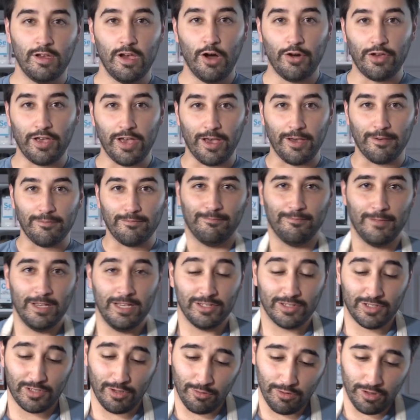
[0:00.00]
Okay,
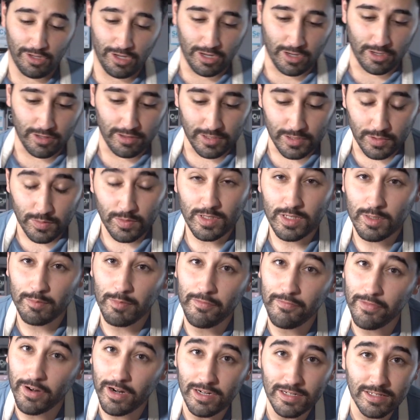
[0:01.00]
so look, this one's
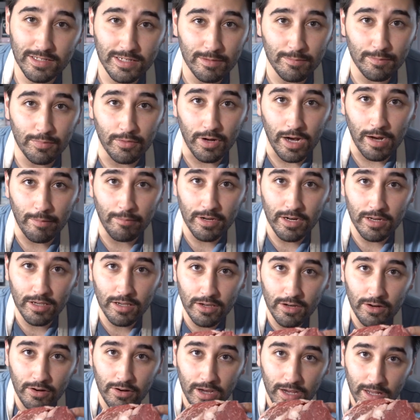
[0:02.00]
gonna be very simple. I'm
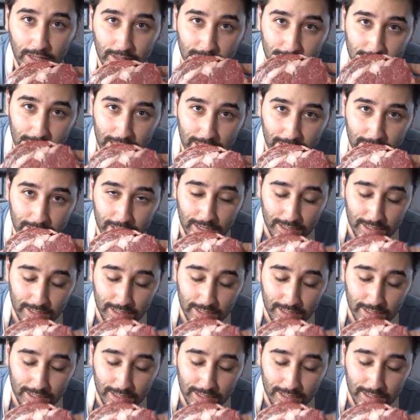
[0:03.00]
gonna go ahead and take